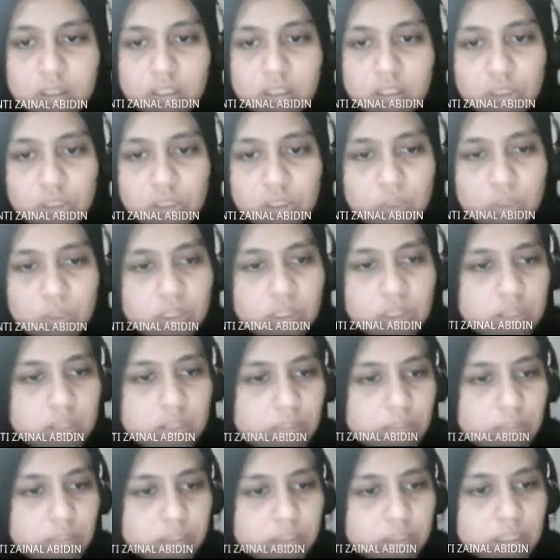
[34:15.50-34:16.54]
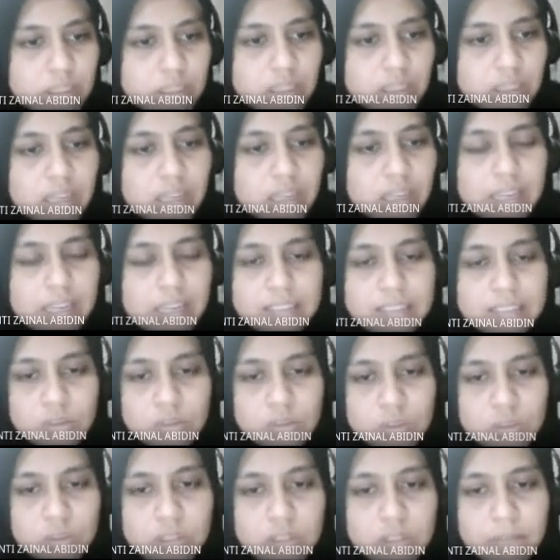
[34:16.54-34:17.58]
one same actually,
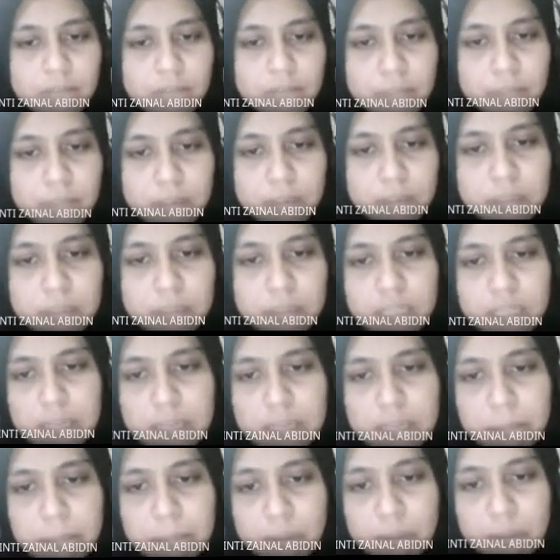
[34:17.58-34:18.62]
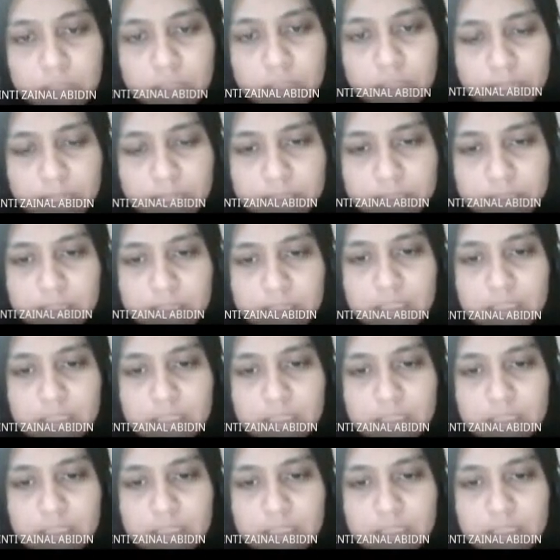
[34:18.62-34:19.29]
exclusive, private, and protected.